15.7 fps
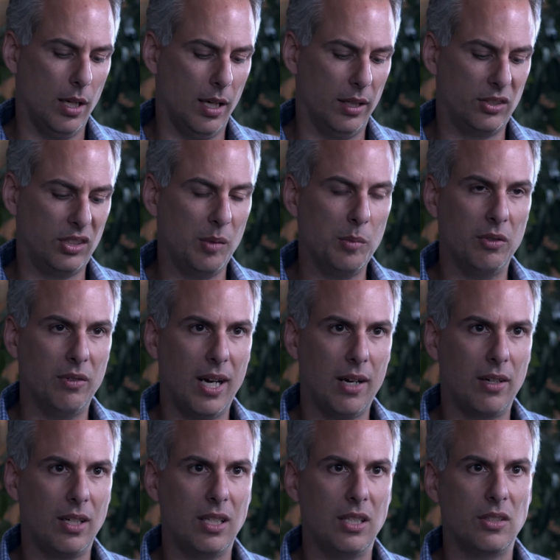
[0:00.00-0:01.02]

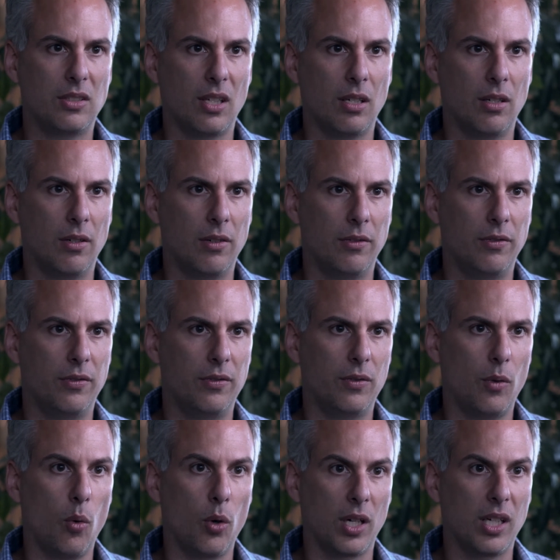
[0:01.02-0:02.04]
similarities of
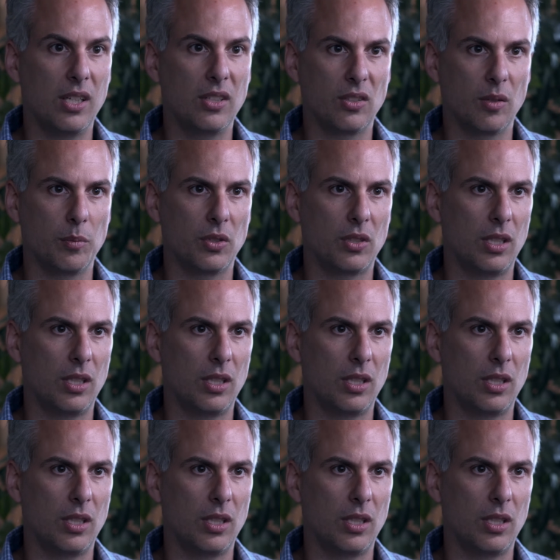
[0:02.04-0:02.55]
organisms